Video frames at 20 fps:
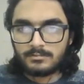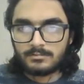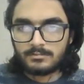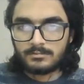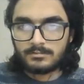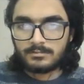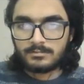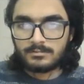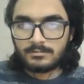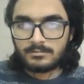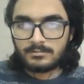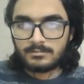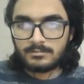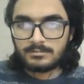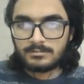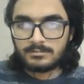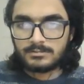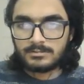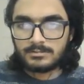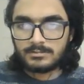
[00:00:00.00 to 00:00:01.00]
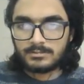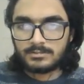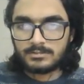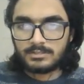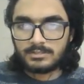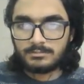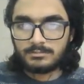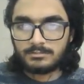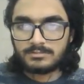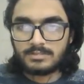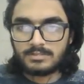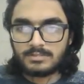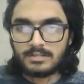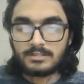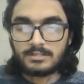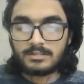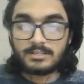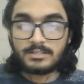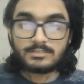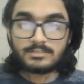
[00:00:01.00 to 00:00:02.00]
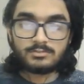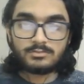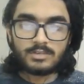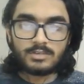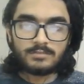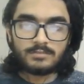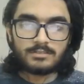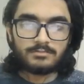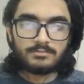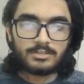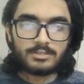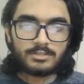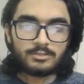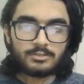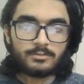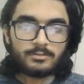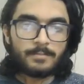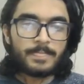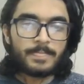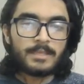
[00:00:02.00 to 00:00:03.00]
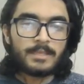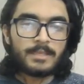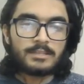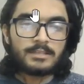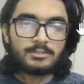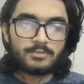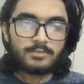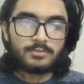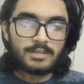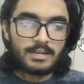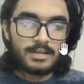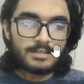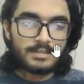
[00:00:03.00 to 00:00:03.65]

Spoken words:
okay, so the image slider, next you have the video. You can